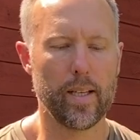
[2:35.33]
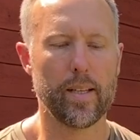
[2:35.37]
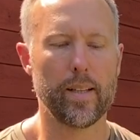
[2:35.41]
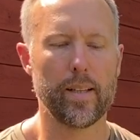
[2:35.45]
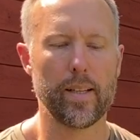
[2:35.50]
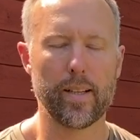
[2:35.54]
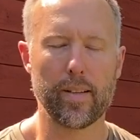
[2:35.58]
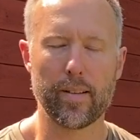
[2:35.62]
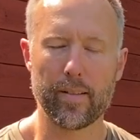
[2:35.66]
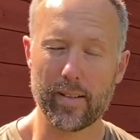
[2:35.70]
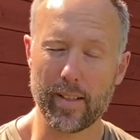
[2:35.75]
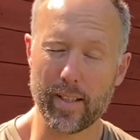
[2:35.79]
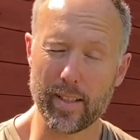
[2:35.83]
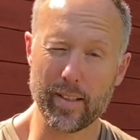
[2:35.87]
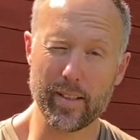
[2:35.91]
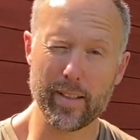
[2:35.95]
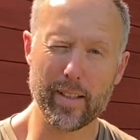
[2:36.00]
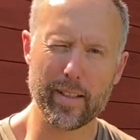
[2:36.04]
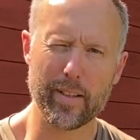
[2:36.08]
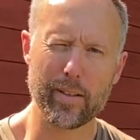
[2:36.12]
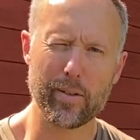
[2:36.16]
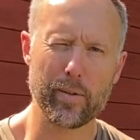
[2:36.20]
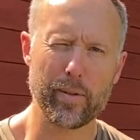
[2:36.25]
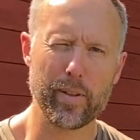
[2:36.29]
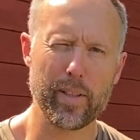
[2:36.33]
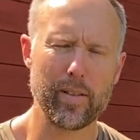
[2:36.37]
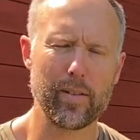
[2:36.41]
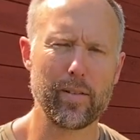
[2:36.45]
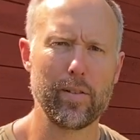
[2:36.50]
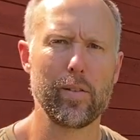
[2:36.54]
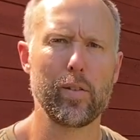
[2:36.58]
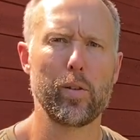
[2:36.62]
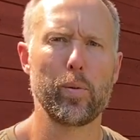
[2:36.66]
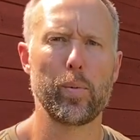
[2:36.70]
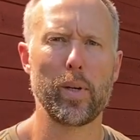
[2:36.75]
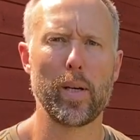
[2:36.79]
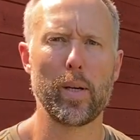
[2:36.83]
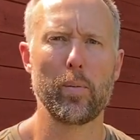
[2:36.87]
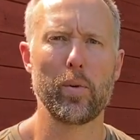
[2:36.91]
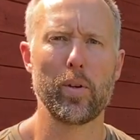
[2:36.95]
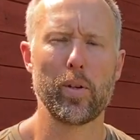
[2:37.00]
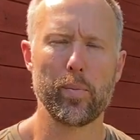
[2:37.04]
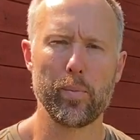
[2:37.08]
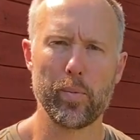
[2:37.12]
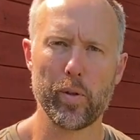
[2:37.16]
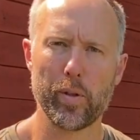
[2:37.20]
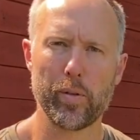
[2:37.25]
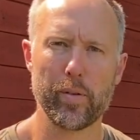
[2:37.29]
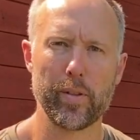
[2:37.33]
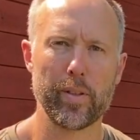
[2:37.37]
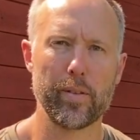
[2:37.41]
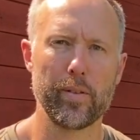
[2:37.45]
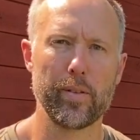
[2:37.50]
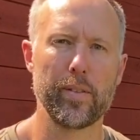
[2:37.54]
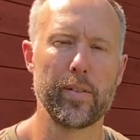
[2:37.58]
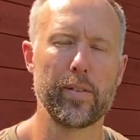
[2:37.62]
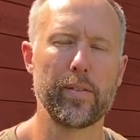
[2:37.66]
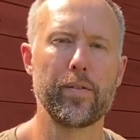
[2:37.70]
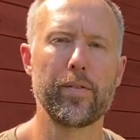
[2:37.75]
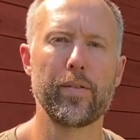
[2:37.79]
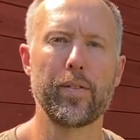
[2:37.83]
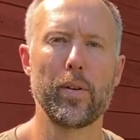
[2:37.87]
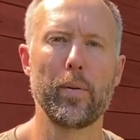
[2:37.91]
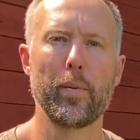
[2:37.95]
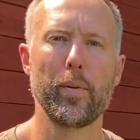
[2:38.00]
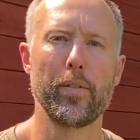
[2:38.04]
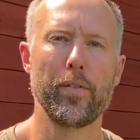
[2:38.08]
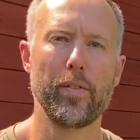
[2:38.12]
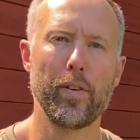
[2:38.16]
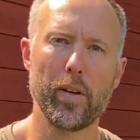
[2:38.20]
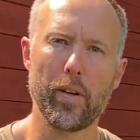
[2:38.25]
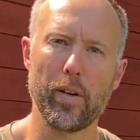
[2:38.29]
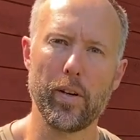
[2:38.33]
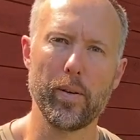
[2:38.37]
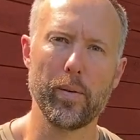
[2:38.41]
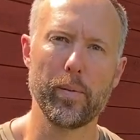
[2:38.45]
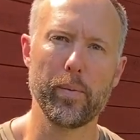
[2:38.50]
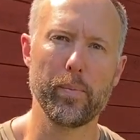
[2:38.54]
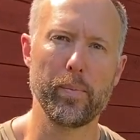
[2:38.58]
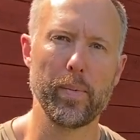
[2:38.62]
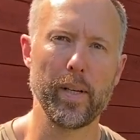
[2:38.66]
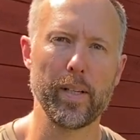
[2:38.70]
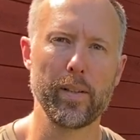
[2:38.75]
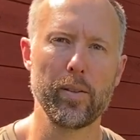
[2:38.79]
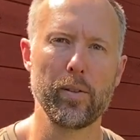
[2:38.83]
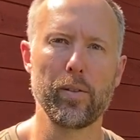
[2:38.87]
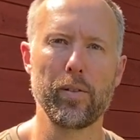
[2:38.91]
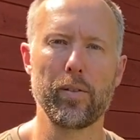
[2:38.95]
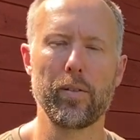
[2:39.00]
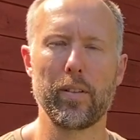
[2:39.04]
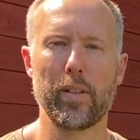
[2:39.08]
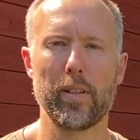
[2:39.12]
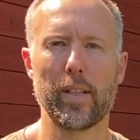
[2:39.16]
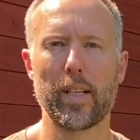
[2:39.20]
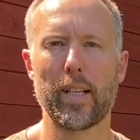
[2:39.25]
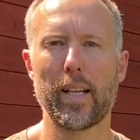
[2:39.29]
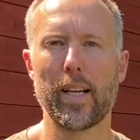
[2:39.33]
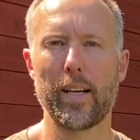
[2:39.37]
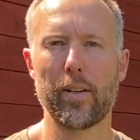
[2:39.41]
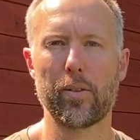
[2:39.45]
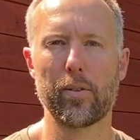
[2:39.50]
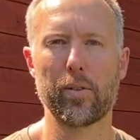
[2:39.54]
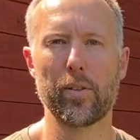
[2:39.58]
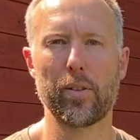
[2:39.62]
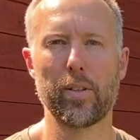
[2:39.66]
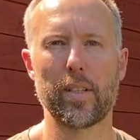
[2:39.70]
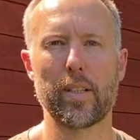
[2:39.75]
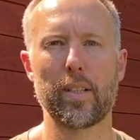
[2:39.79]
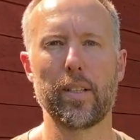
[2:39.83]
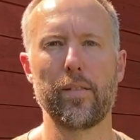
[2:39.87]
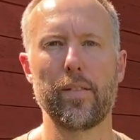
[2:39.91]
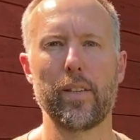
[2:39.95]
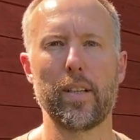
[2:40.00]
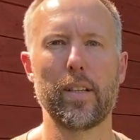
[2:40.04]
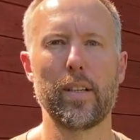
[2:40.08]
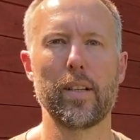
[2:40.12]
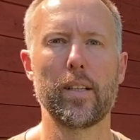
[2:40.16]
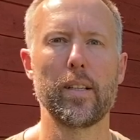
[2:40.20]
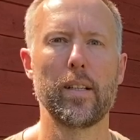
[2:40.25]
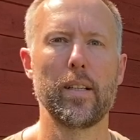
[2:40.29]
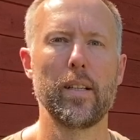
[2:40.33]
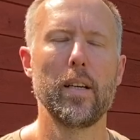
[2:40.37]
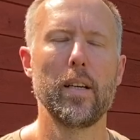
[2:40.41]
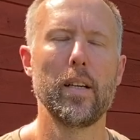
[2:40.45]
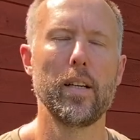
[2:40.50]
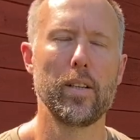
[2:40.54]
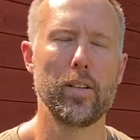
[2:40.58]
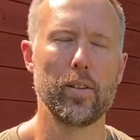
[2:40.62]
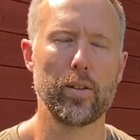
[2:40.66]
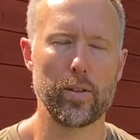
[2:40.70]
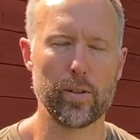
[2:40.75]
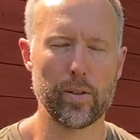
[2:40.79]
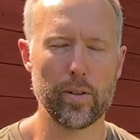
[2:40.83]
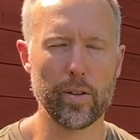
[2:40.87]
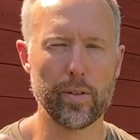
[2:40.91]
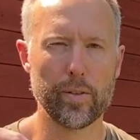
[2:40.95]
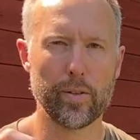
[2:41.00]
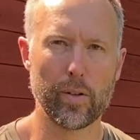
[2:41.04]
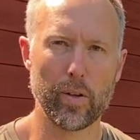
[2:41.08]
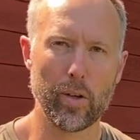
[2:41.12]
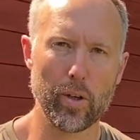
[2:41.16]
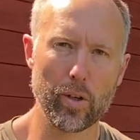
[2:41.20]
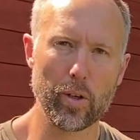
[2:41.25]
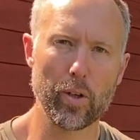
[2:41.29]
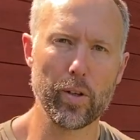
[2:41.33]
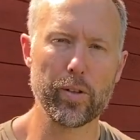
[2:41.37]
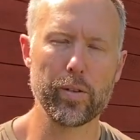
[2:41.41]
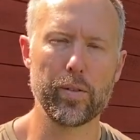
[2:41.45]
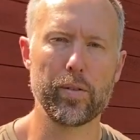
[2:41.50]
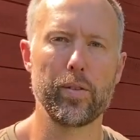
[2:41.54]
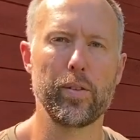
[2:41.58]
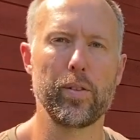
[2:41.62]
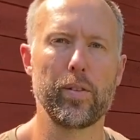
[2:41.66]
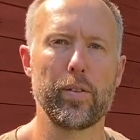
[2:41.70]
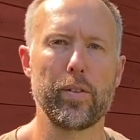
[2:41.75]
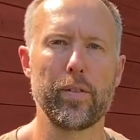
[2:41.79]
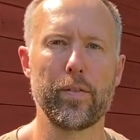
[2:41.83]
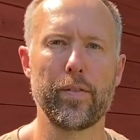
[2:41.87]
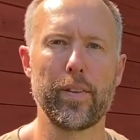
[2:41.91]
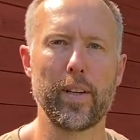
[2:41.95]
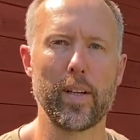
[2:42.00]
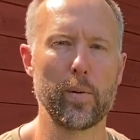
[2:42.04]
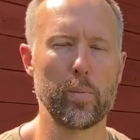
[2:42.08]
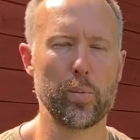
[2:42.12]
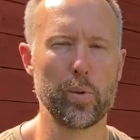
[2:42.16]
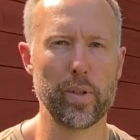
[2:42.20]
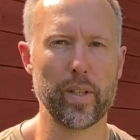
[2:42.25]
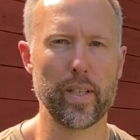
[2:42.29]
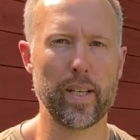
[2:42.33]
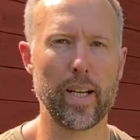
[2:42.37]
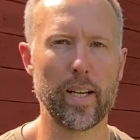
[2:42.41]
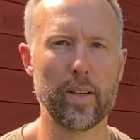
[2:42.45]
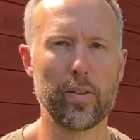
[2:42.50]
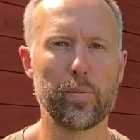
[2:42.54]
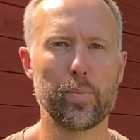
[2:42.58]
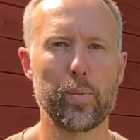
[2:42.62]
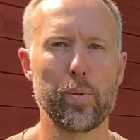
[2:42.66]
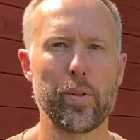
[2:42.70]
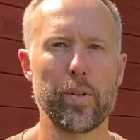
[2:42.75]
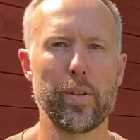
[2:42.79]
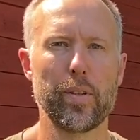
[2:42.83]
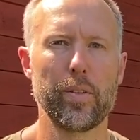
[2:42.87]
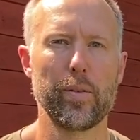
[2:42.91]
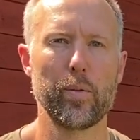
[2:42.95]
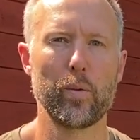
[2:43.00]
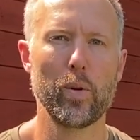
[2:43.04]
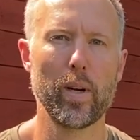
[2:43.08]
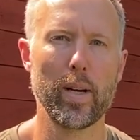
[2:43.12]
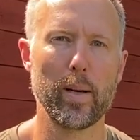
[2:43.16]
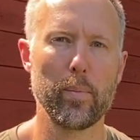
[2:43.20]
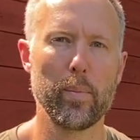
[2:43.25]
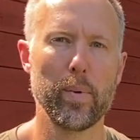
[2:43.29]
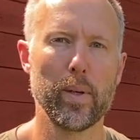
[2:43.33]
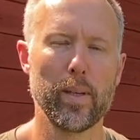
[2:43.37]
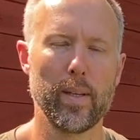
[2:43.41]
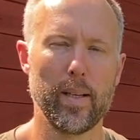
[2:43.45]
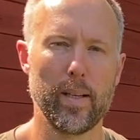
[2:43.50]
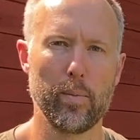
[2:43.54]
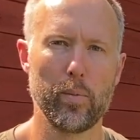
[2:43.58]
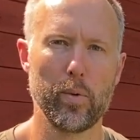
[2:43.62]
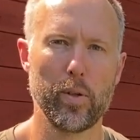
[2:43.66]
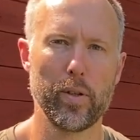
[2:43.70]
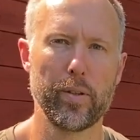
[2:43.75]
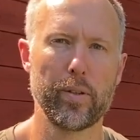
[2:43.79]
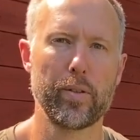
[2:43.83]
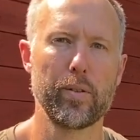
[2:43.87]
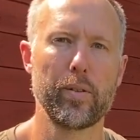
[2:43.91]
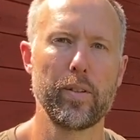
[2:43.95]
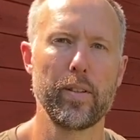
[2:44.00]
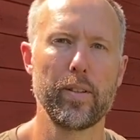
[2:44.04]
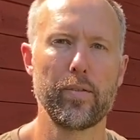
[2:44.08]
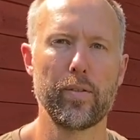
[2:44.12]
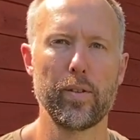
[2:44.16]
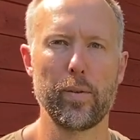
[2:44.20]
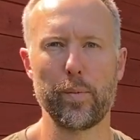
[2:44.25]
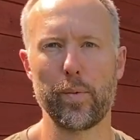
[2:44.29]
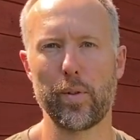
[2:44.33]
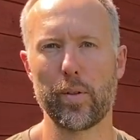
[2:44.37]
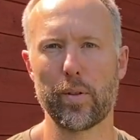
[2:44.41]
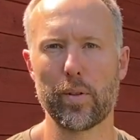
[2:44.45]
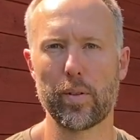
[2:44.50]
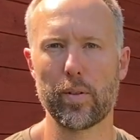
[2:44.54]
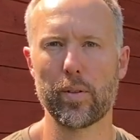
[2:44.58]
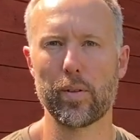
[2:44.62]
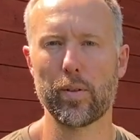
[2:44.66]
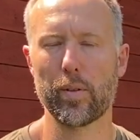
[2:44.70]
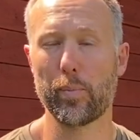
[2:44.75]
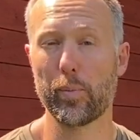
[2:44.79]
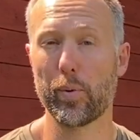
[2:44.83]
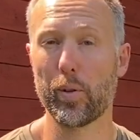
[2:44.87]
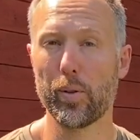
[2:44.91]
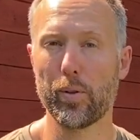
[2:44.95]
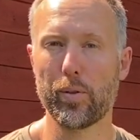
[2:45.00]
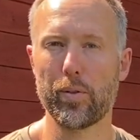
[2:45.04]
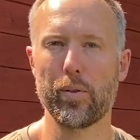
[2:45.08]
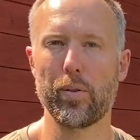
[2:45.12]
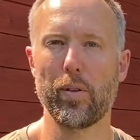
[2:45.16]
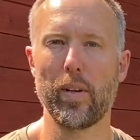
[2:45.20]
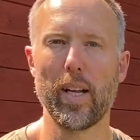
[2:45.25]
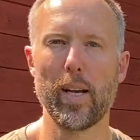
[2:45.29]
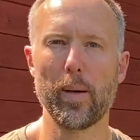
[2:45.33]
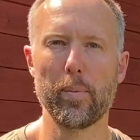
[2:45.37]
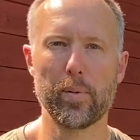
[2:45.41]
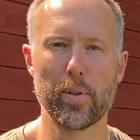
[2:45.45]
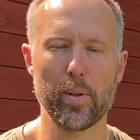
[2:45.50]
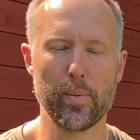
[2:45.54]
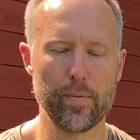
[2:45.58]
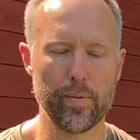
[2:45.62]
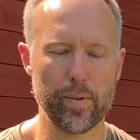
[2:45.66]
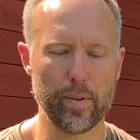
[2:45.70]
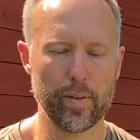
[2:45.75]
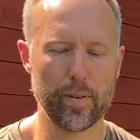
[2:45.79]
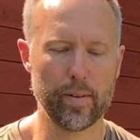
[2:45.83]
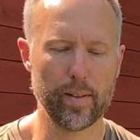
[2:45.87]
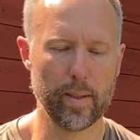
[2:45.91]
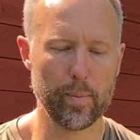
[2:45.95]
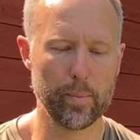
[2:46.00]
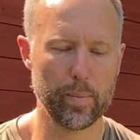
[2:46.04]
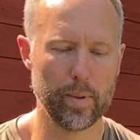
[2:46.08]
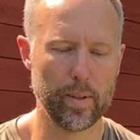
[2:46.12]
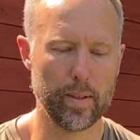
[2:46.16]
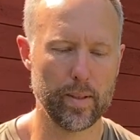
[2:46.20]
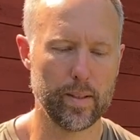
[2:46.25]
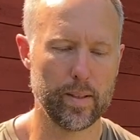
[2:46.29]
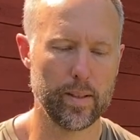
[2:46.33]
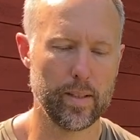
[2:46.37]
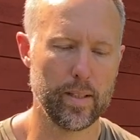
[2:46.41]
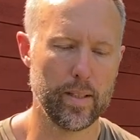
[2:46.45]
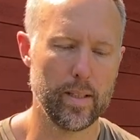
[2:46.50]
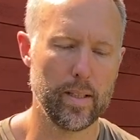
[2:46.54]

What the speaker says: That's yet another reason to be able to monitor it from afar by using the cloud connectivity. You can also log on to your FireBoard dashboard on the web and monitor it from your computer or laptop, for example.